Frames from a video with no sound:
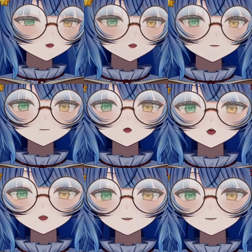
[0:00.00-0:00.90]
you're
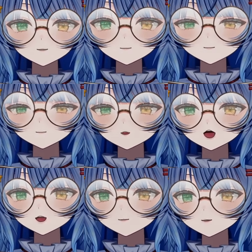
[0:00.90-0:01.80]
fighting these different
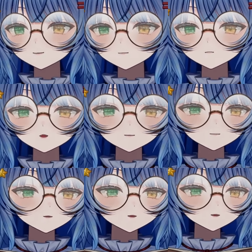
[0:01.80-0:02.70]
enemies and
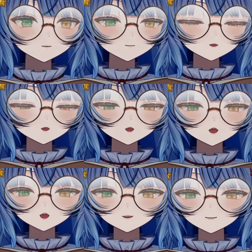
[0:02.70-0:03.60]
monsters,
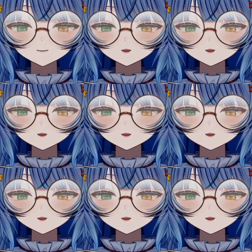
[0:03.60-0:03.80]
and